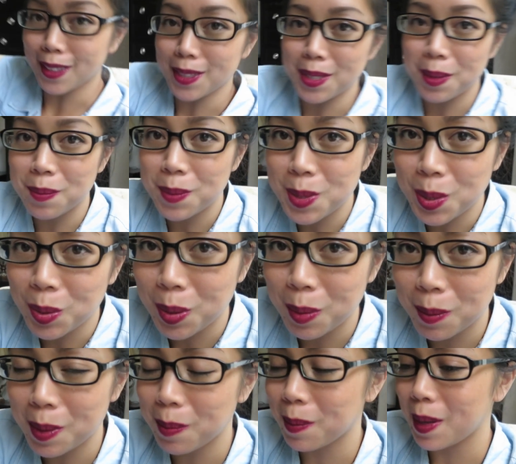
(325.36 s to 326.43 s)
here's some
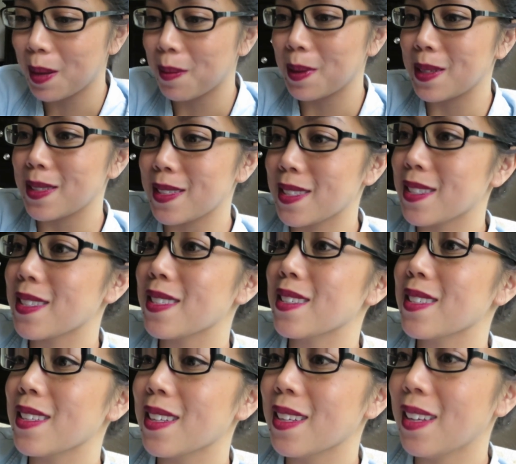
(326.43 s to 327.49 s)
screaming babies.
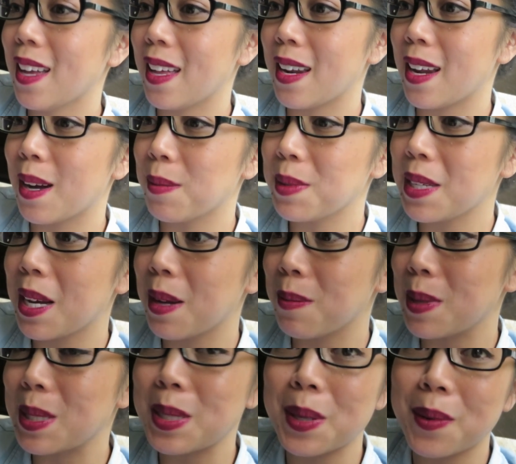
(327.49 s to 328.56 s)
Nap time
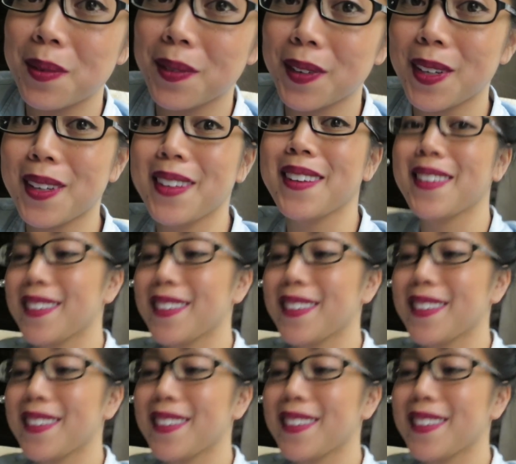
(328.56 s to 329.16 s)
is over.